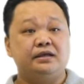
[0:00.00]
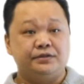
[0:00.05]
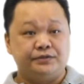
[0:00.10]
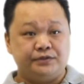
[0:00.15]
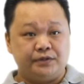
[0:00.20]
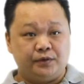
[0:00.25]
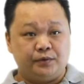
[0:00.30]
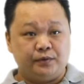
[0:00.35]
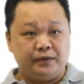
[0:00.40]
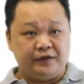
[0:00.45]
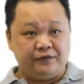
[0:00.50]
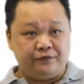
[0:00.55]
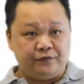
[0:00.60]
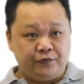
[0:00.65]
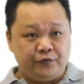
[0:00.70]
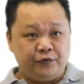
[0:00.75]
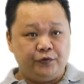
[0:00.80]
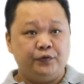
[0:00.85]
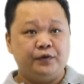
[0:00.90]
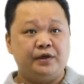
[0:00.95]
So if
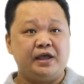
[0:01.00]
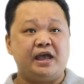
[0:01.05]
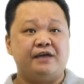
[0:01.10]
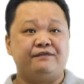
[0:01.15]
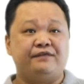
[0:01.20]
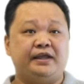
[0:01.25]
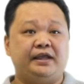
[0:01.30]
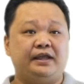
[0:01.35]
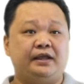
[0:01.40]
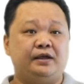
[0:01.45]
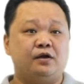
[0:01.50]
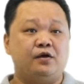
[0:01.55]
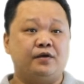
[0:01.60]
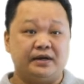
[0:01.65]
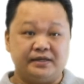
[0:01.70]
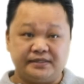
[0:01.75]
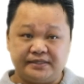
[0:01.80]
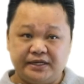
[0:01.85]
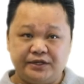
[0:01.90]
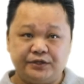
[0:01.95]
you have an
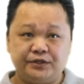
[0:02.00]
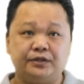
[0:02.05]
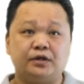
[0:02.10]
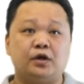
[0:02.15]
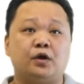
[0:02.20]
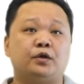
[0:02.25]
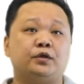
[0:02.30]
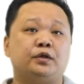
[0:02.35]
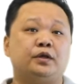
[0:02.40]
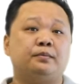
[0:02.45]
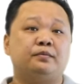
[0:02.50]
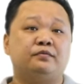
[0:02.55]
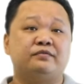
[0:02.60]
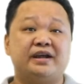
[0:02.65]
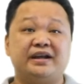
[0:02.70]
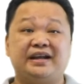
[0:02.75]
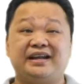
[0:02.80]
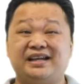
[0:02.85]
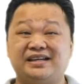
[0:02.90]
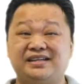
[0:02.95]
organization or you're
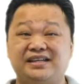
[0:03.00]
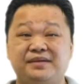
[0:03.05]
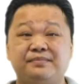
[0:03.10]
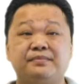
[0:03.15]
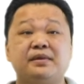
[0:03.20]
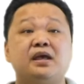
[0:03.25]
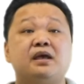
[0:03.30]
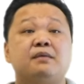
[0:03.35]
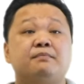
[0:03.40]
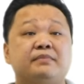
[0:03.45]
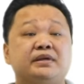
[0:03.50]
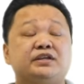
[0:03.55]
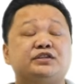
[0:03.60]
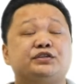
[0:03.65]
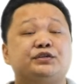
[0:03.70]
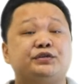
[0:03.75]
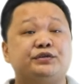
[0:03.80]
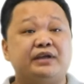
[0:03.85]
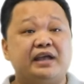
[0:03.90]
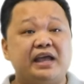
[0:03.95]
running a team, make
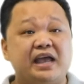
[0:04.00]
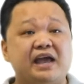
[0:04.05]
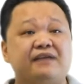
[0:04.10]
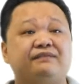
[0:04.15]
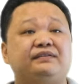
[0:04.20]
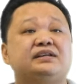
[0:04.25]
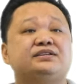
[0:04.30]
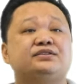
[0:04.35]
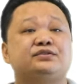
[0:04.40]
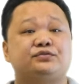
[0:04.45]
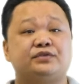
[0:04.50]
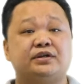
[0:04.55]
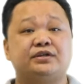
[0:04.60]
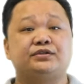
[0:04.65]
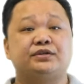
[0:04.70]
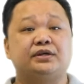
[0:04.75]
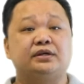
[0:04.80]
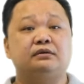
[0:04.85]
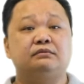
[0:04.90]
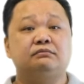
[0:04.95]
sure you have that
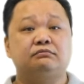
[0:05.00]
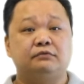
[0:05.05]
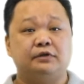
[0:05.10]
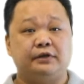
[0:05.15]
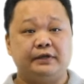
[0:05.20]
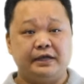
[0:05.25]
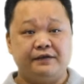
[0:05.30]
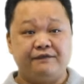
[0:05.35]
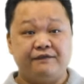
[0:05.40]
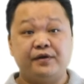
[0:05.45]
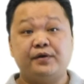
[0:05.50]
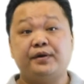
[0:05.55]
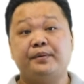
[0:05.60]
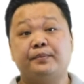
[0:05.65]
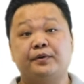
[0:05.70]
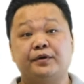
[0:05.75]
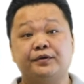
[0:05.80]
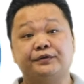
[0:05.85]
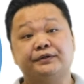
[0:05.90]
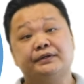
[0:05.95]
structure. Okay, very
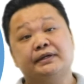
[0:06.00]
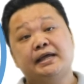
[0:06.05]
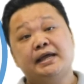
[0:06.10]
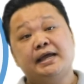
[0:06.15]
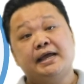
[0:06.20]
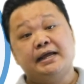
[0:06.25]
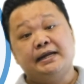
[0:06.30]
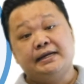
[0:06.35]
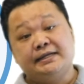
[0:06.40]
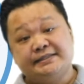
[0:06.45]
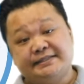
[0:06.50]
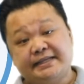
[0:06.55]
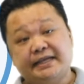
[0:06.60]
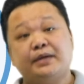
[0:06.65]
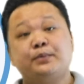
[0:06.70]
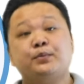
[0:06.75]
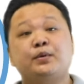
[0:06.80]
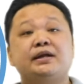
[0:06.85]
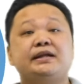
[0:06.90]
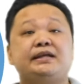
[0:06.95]
important.
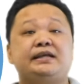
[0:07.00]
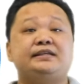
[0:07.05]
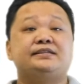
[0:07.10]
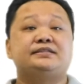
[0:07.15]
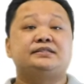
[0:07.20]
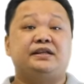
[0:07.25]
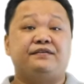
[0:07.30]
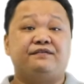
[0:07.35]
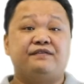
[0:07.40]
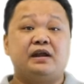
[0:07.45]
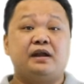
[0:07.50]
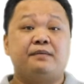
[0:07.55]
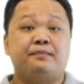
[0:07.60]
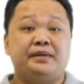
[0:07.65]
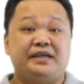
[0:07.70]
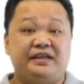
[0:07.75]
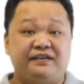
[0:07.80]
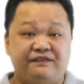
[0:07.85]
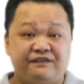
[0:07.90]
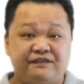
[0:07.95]
Second one is
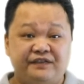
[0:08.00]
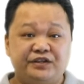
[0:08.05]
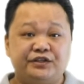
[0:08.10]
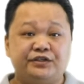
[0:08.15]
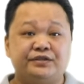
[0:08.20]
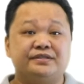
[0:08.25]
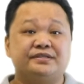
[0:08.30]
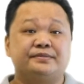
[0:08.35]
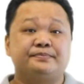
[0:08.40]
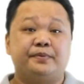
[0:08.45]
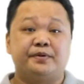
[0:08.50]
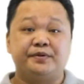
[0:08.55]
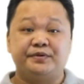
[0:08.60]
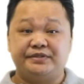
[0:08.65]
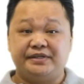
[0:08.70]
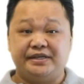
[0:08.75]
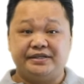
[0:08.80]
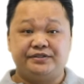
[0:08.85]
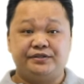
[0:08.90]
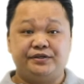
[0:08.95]
develop efficient
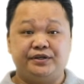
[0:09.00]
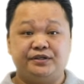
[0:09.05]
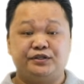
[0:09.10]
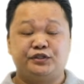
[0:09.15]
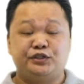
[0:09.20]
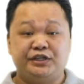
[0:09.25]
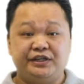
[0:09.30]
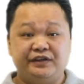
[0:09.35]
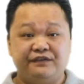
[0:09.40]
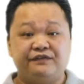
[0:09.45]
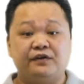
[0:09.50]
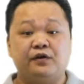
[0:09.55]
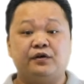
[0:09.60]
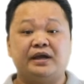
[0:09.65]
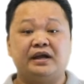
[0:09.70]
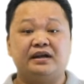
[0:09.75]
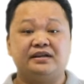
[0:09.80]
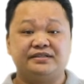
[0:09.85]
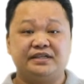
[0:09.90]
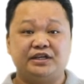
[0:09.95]
process to achieve
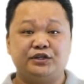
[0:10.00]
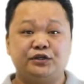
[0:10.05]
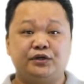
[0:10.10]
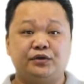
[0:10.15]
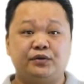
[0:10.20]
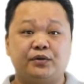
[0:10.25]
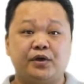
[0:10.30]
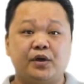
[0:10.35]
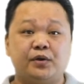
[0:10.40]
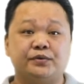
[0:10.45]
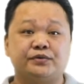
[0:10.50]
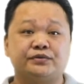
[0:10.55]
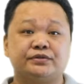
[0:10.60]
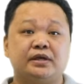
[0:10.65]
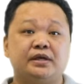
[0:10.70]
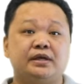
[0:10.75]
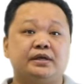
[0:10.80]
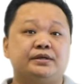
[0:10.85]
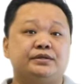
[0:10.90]
organizational goals.